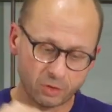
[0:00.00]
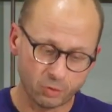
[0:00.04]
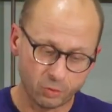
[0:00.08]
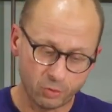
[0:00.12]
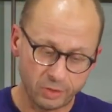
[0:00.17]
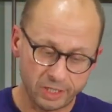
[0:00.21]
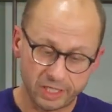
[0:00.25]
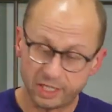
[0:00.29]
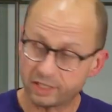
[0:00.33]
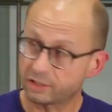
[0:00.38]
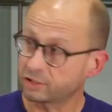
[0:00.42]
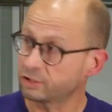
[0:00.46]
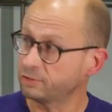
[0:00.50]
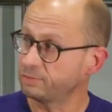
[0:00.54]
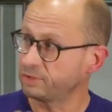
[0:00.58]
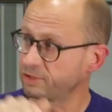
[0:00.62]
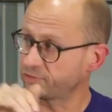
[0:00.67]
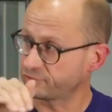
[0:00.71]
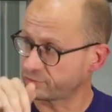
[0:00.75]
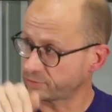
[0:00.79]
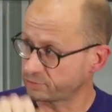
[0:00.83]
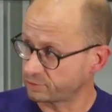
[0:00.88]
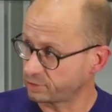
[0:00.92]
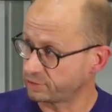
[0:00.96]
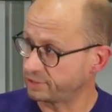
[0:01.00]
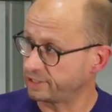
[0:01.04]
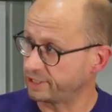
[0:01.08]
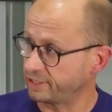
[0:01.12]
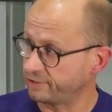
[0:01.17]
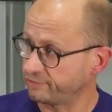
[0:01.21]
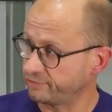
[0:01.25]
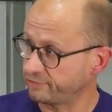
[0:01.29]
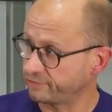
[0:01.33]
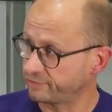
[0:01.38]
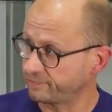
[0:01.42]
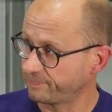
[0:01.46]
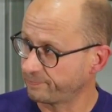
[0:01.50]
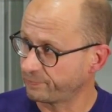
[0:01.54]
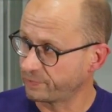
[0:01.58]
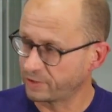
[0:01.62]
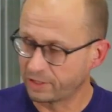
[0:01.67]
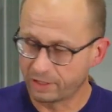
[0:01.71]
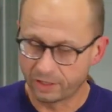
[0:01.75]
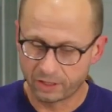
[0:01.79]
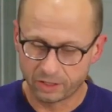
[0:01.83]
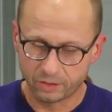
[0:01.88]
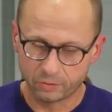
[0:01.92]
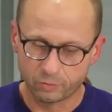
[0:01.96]
we are coming from the dev,
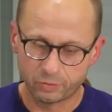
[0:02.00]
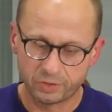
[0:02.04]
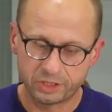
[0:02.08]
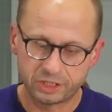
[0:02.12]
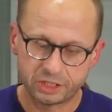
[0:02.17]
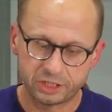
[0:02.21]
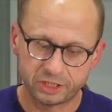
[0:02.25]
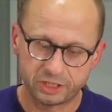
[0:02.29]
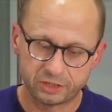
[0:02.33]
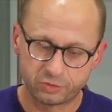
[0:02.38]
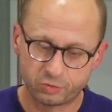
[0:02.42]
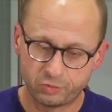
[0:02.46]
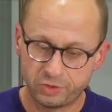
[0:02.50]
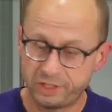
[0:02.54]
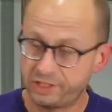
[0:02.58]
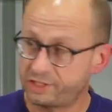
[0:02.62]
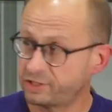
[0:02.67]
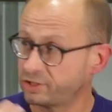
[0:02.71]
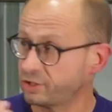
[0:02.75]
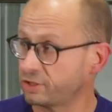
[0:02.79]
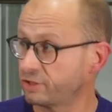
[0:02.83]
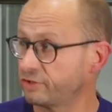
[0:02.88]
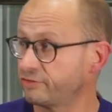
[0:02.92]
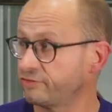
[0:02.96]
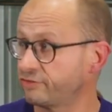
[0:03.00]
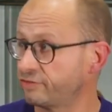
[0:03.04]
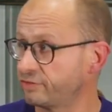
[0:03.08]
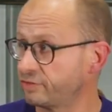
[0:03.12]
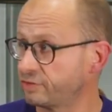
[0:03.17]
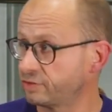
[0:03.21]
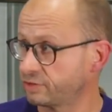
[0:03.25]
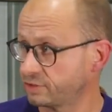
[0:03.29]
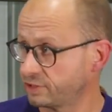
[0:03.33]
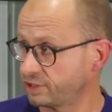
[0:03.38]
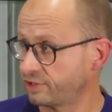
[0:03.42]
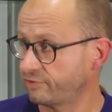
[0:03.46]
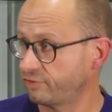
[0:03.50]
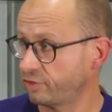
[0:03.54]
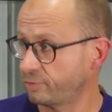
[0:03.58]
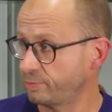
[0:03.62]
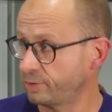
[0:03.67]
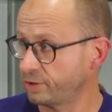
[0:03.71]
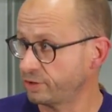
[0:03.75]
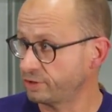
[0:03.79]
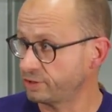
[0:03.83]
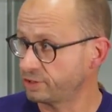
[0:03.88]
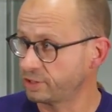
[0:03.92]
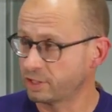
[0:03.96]
which is we serve
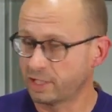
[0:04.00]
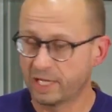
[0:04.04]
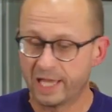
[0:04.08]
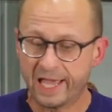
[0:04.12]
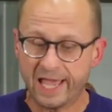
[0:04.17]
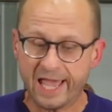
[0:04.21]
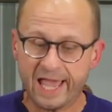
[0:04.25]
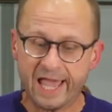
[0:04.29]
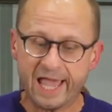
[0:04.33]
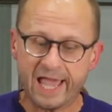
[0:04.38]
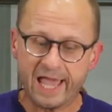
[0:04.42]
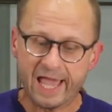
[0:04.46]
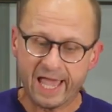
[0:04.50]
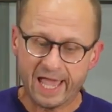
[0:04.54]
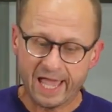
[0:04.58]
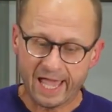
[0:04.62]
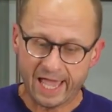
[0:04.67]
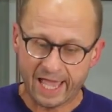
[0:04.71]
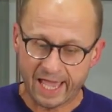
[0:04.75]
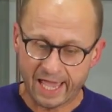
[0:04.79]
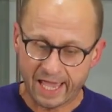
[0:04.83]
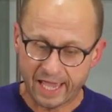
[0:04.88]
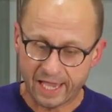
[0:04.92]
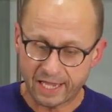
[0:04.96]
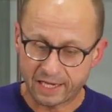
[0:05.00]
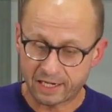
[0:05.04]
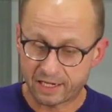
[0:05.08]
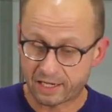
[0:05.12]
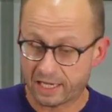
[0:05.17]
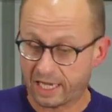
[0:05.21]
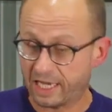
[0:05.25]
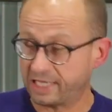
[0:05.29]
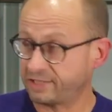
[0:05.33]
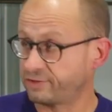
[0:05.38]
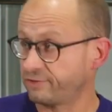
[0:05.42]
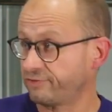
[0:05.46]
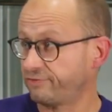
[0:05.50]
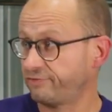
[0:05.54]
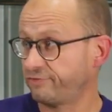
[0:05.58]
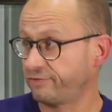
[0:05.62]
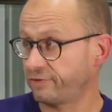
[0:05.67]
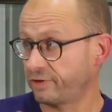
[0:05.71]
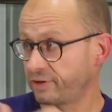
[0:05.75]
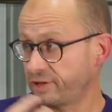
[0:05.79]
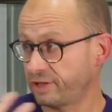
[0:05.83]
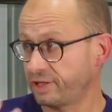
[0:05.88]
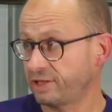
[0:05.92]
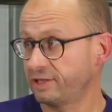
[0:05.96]
developers, and as a
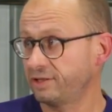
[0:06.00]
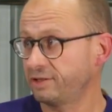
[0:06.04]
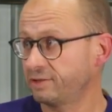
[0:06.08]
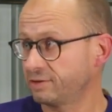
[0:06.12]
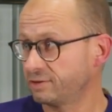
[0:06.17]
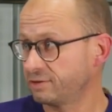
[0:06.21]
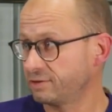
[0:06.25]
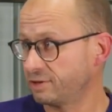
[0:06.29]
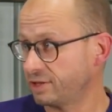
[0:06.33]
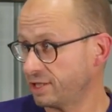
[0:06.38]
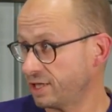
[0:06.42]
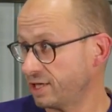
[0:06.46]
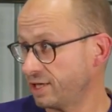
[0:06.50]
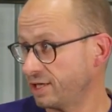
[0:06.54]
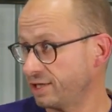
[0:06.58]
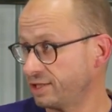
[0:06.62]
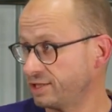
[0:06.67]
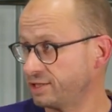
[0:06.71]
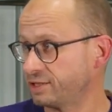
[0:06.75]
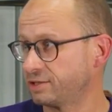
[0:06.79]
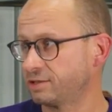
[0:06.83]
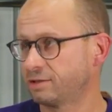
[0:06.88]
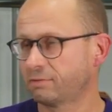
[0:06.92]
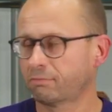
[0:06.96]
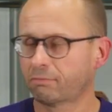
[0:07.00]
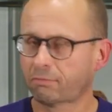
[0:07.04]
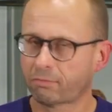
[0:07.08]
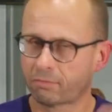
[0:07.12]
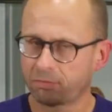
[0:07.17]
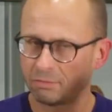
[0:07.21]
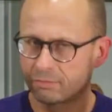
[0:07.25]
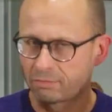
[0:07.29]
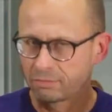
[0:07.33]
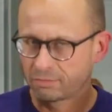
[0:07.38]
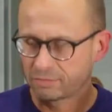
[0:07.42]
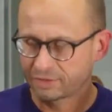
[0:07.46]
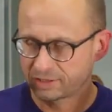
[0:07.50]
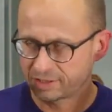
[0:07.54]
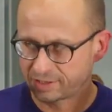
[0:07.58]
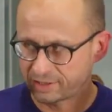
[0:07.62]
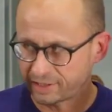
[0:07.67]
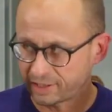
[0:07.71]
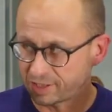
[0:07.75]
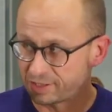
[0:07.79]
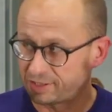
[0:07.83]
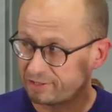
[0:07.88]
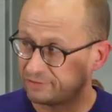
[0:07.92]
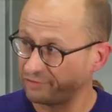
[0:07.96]
very nice
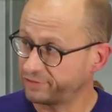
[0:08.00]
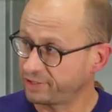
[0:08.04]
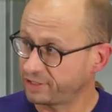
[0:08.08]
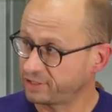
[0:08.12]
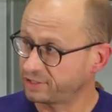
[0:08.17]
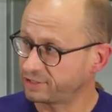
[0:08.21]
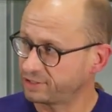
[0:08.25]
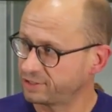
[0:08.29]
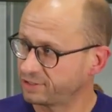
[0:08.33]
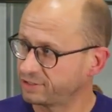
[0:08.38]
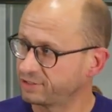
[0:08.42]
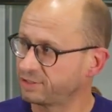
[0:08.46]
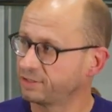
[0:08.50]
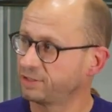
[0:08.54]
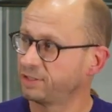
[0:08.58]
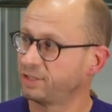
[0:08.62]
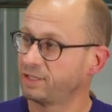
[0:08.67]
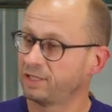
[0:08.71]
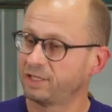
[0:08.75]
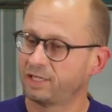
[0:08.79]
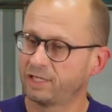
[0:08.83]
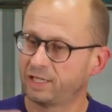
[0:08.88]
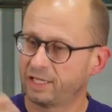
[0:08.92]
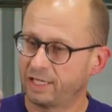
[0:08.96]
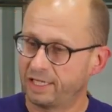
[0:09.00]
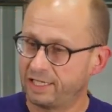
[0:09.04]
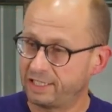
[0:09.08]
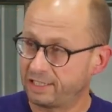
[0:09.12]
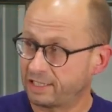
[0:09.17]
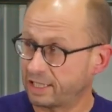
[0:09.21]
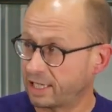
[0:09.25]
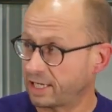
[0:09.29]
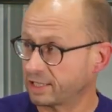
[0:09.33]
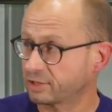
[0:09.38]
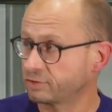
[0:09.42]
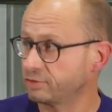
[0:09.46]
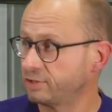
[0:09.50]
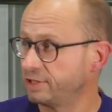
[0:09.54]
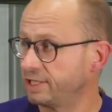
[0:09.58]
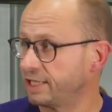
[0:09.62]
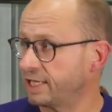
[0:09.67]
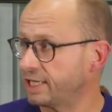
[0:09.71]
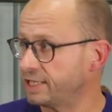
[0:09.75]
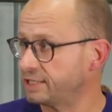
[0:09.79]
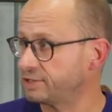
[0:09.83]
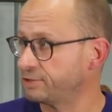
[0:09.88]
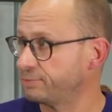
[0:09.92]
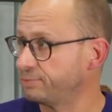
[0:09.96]
side effect, it actually
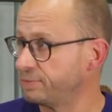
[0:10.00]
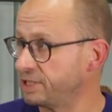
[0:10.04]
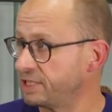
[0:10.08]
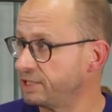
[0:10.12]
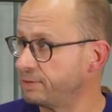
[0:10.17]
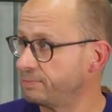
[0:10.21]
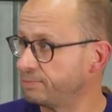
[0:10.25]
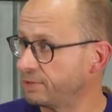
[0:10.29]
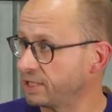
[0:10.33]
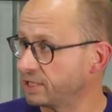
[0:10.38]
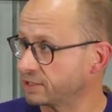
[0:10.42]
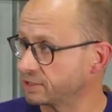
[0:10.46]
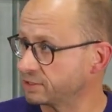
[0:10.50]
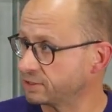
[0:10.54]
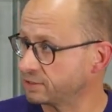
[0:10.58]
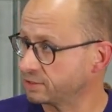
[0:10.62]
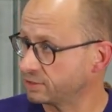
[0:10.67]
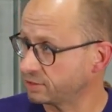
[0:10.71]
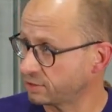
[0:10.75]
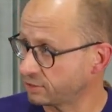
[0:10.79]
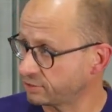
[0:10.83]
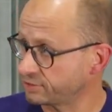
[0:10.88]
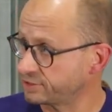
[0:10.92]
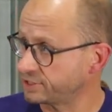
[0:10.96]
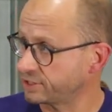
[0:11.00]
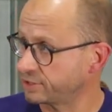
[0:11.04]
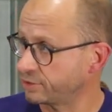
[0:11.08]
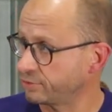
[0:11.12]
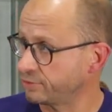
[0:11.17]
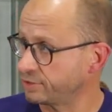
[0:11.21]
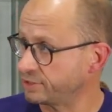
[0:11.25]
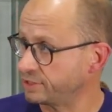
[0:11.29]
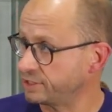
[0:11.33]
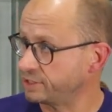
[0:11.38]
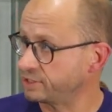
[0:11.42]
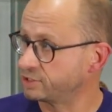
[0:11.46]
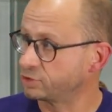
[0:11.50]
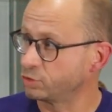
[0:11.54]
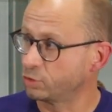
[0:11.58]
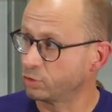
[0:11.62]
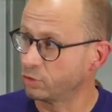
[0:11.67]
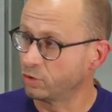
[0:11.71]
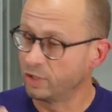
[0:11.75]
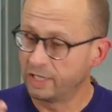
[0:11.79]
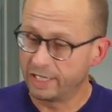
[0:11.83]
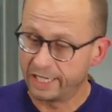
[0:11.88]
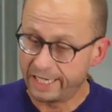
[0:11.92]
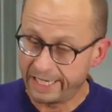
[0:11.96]
has a big impact on security.
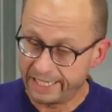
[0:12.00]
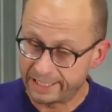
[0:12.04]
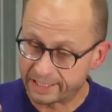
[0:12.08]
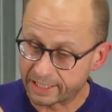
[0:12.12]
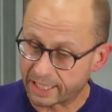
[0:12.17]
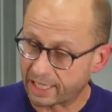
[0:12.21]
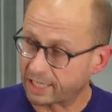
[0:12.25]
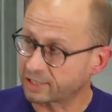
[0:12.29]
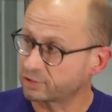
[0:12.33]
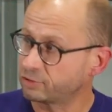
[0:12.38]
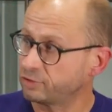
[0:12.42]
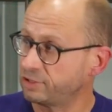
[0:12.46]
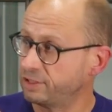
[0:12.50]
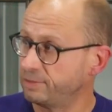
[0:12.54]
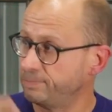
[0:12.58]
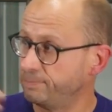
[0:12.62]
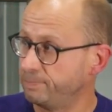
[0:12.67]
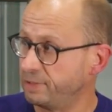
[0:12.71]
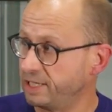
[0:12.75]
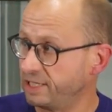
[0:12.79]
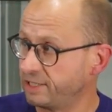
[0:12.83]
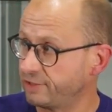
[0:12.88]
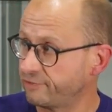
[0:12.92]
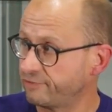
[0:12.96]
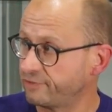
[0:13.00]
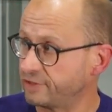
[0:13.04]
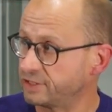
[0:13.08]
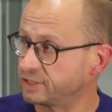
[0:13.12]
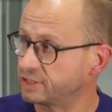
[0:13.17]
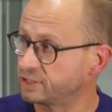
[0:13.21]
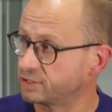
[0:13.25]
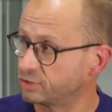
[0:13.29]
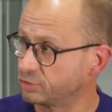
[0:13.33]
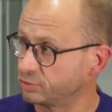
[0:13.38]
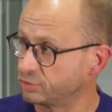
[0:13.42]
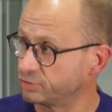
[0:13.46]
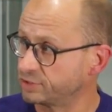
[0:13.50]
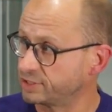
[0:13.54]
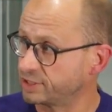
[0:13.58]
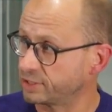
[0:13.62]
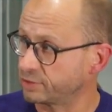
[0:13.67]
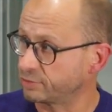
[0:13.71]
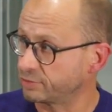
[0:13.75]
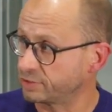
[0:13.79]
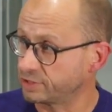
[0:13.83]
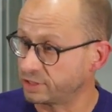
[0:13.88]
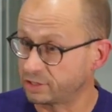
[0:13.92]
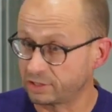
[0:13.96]
So it actually benefits to
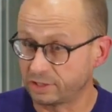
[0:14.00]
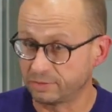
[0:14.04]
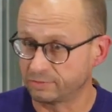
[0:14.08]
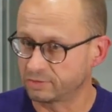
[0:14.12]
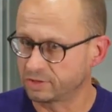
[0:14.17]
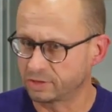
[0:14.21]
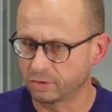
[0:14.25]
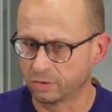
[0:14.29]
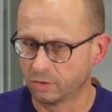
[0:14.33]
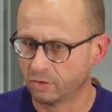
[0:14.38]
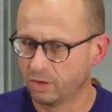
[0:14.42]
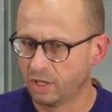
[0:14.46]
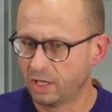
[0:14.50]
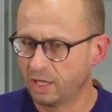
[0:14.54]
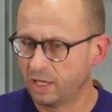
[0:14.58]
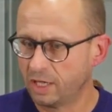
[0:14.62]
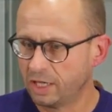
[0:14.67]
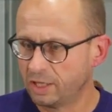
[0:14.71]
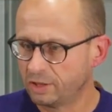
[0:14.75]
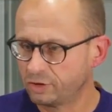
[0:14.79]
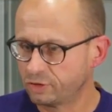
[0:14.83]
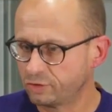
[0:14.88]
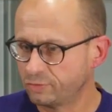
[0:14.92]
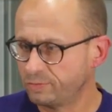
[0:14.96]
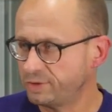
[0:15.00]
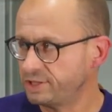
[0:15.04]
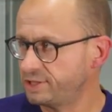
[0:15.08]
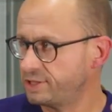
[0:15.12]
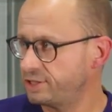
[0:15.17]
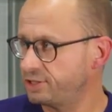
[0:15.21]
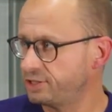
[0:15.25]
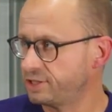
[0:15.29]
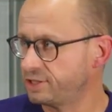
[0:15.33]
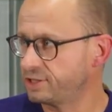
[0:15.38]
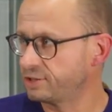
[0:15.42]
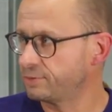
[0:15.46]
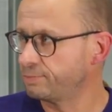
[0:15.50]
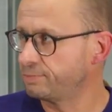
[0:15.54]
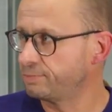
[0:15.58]
security teams. So to me, this is